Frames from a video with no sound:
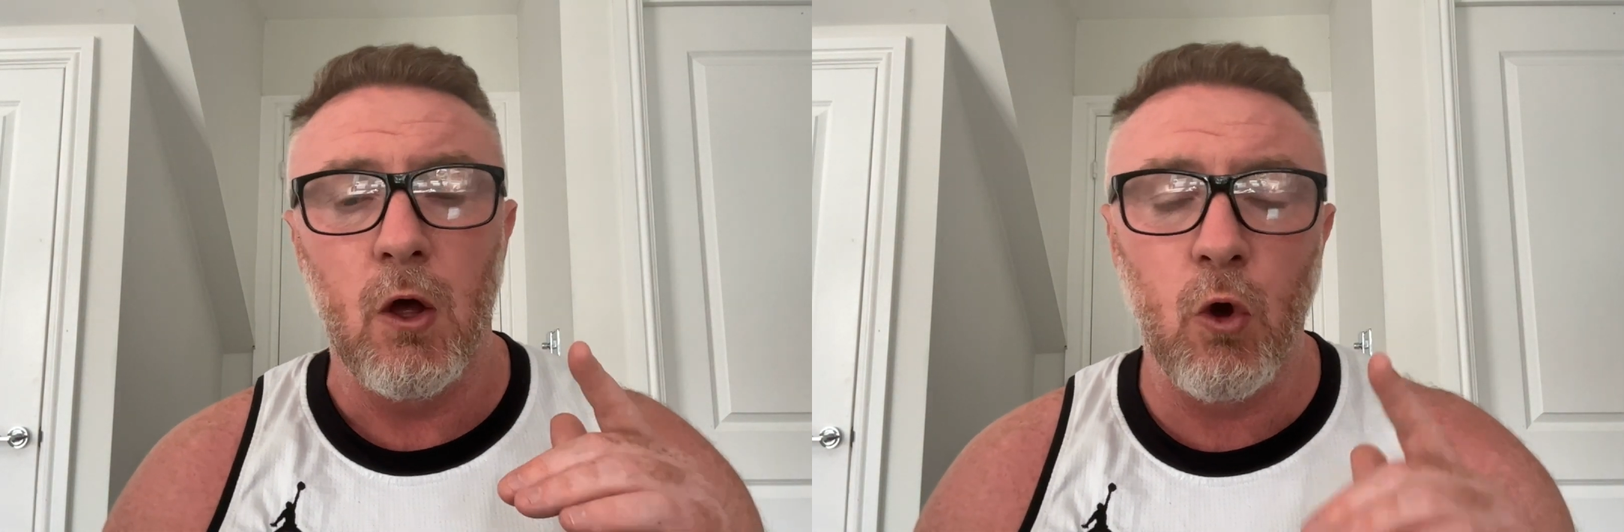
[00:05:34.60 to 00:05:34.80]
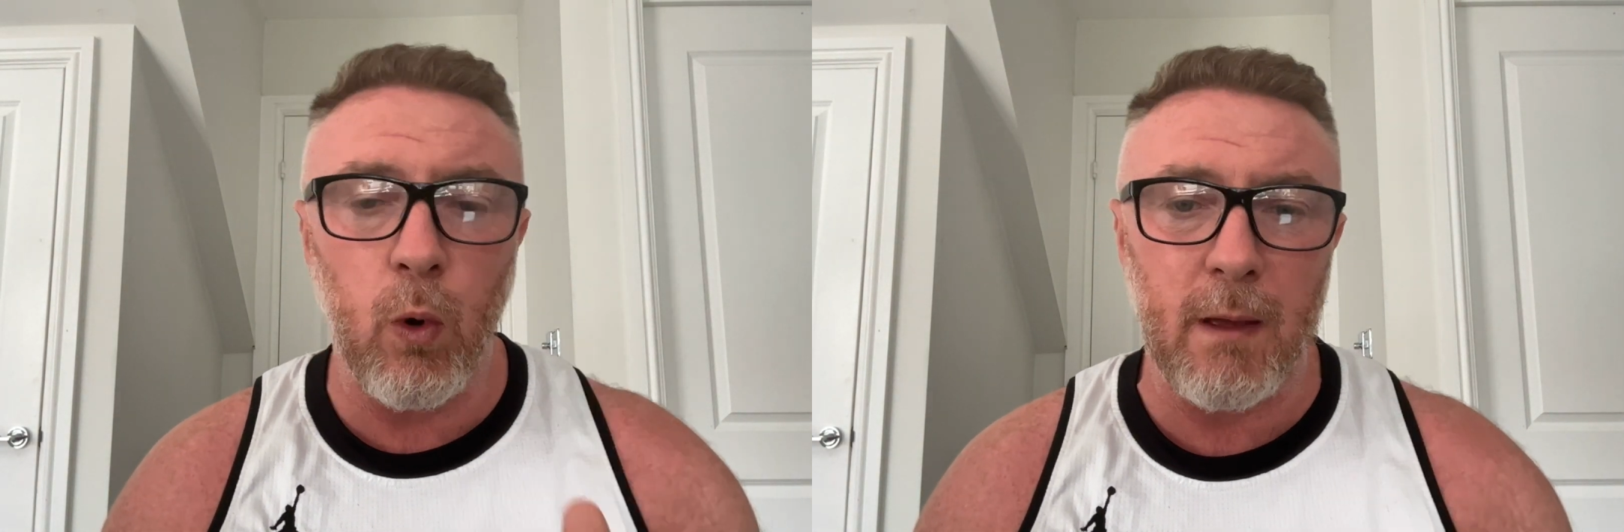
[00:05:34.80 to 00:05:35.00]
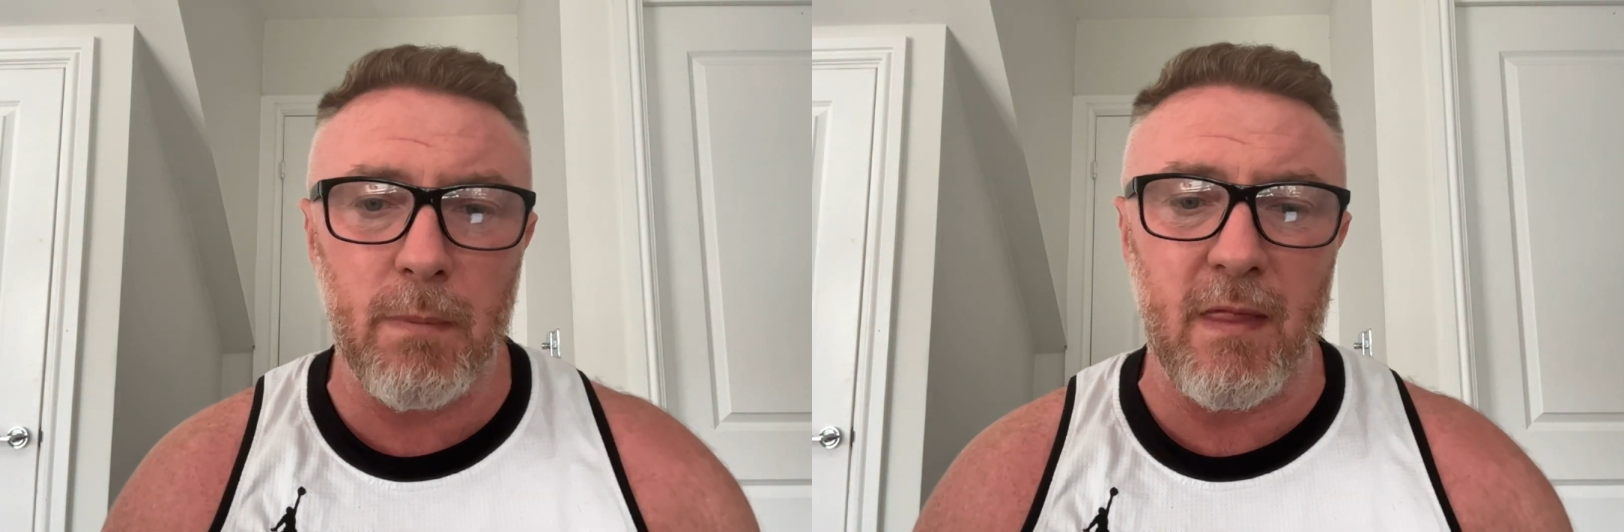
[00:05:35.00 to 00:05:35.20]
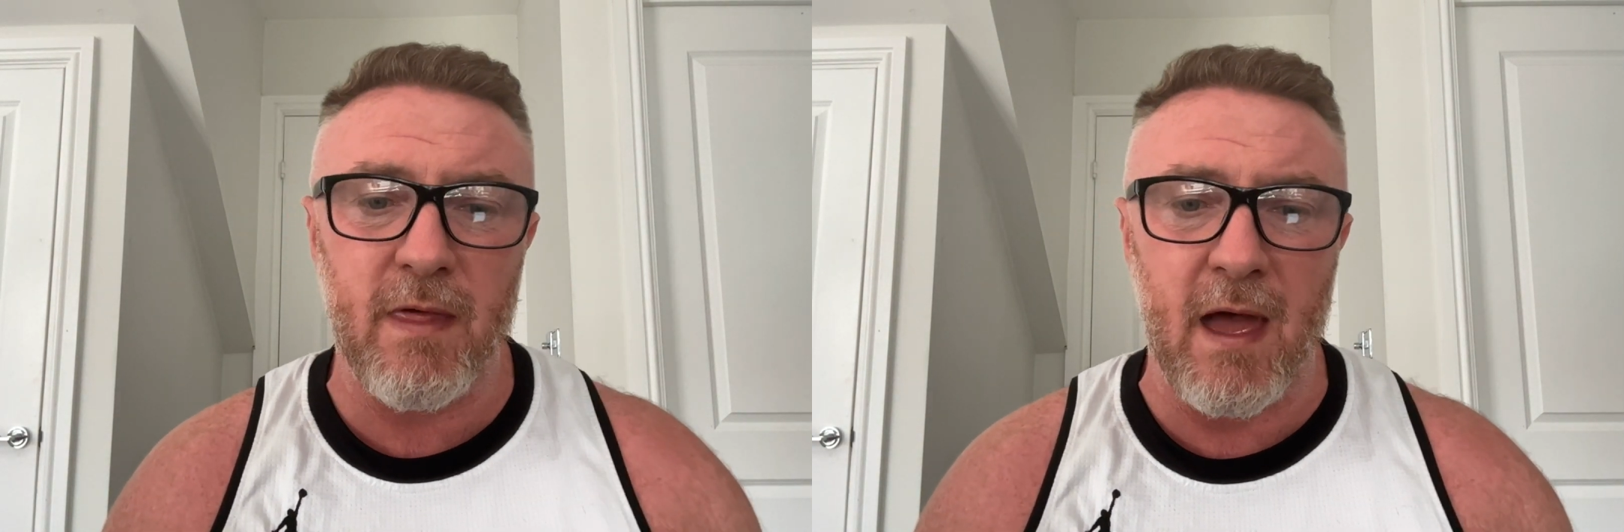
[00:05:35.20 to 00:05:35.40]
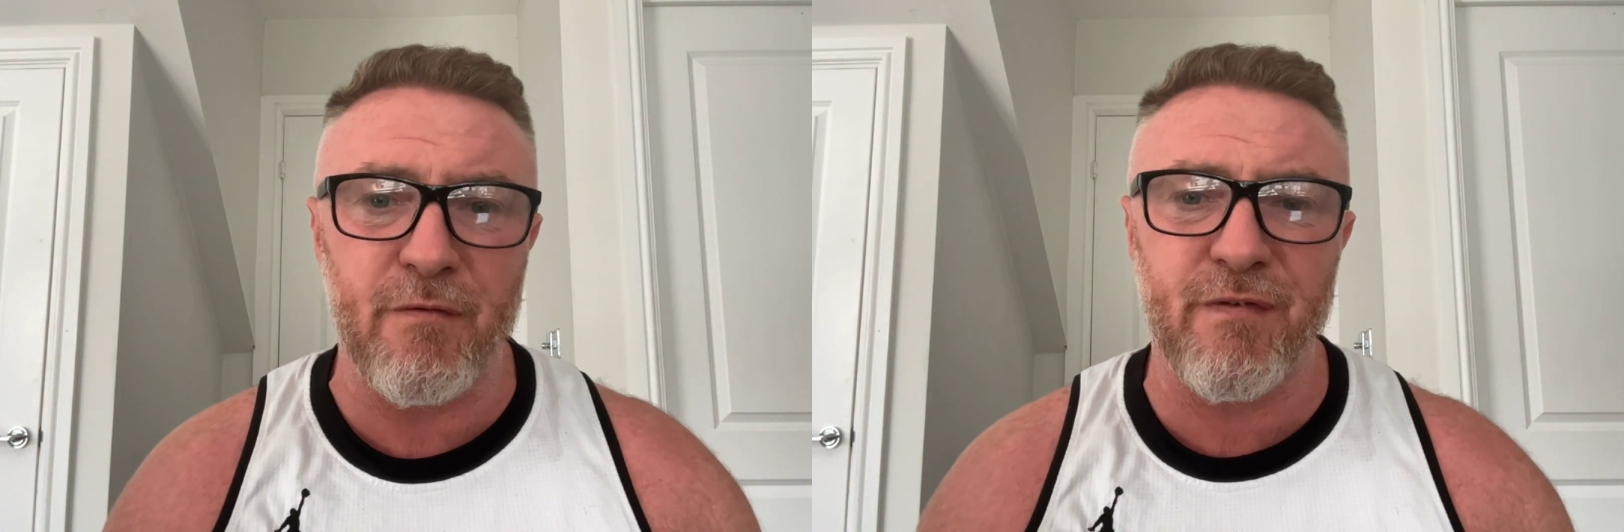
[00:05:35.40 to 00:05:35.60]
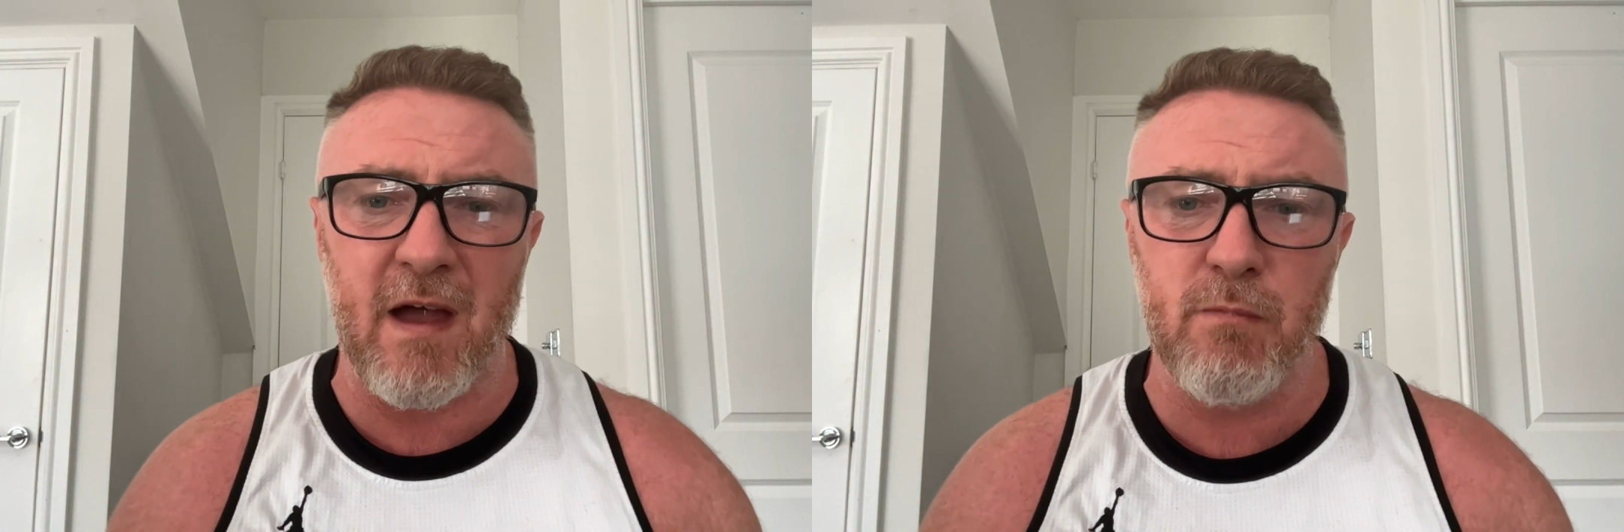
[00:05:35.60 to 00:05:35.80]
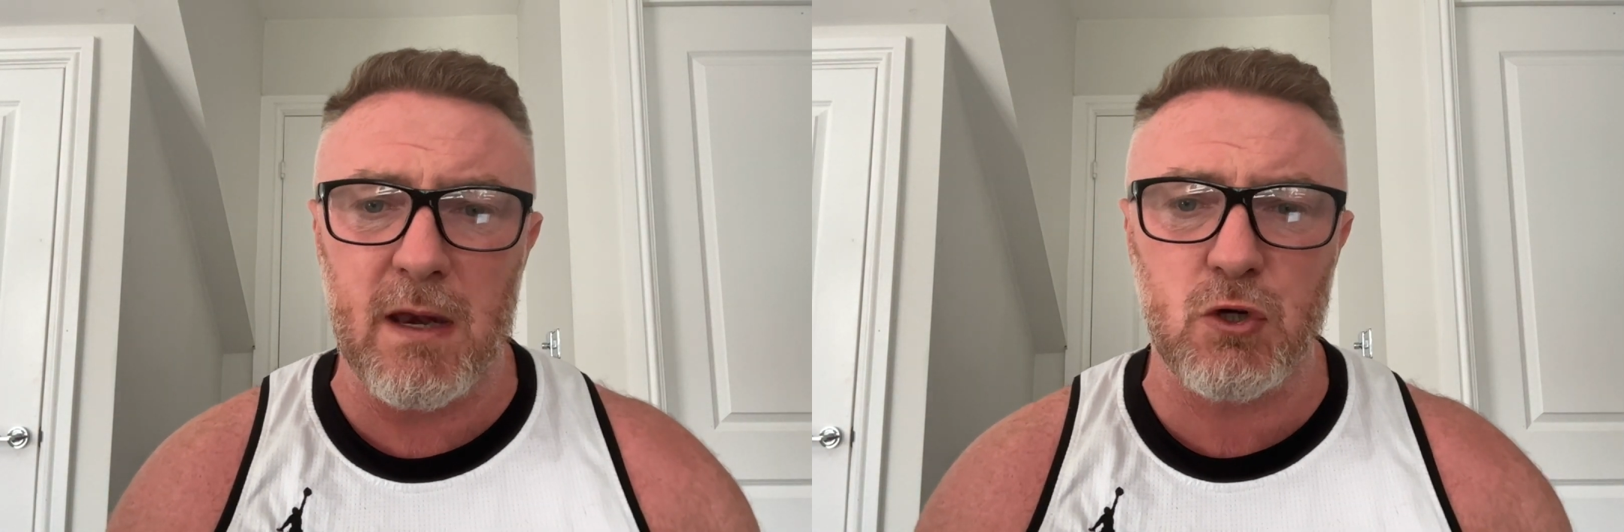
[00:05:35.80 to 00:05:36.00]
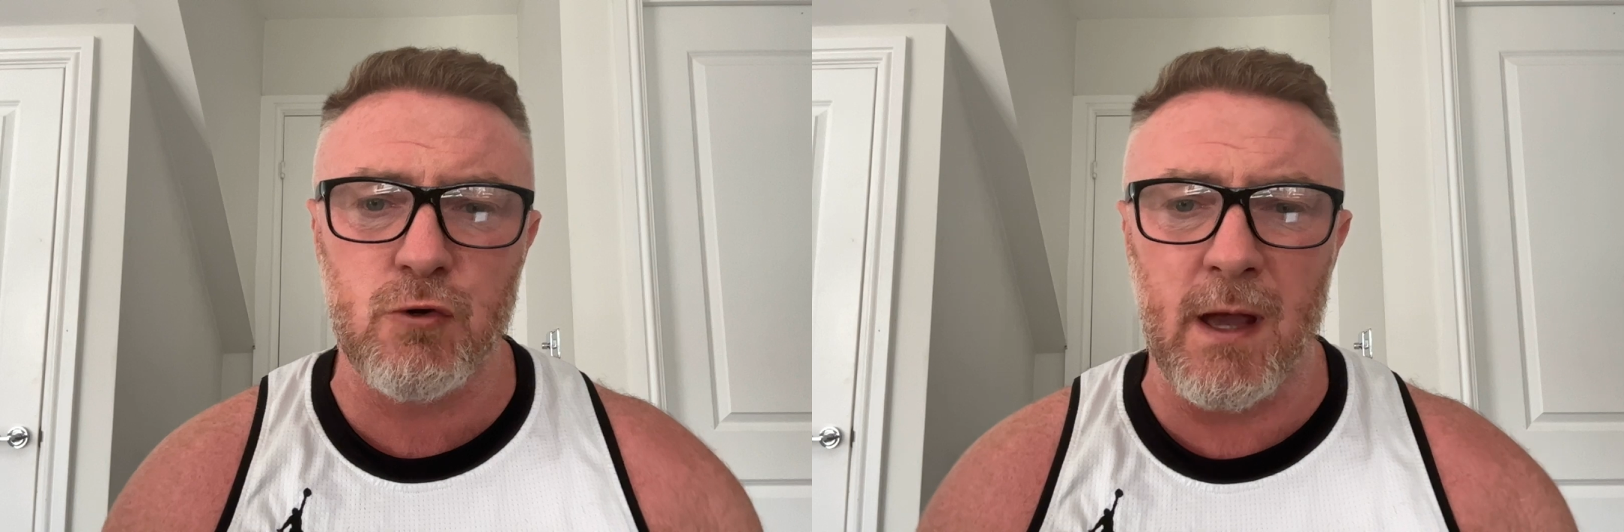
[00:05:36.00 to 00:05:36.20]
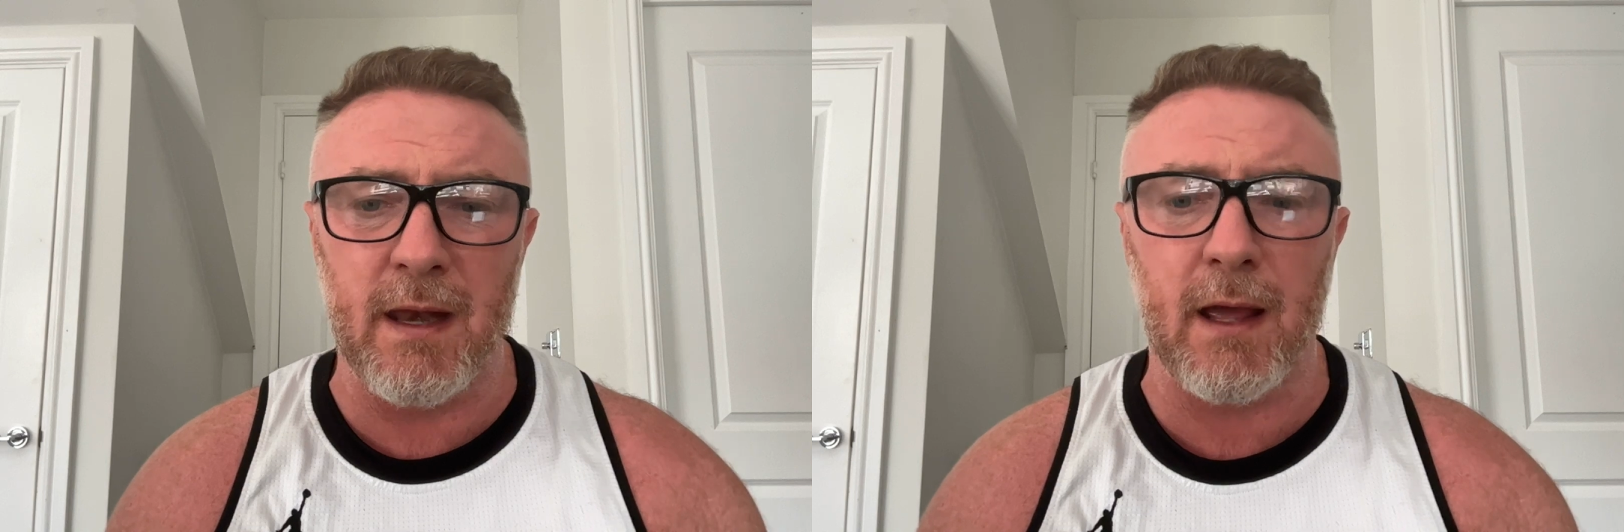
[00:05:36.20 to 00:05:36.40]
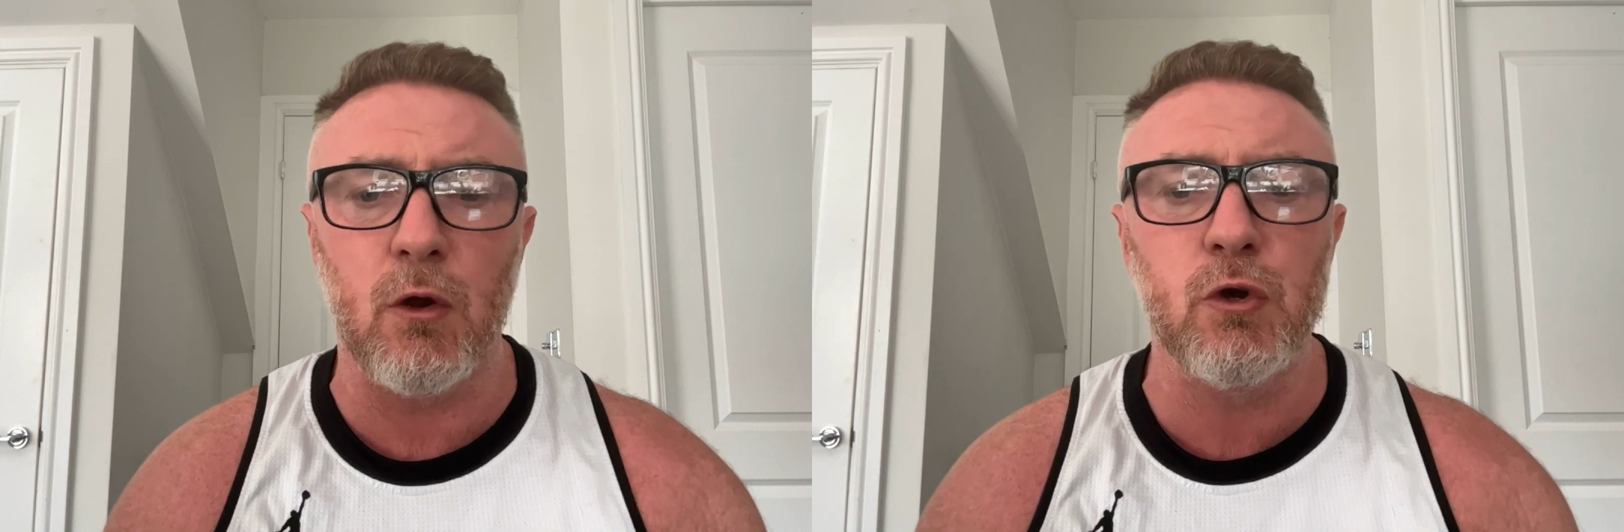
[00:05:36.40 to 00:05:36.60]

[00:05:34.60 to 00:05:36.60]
quick bit there, 5-minute training,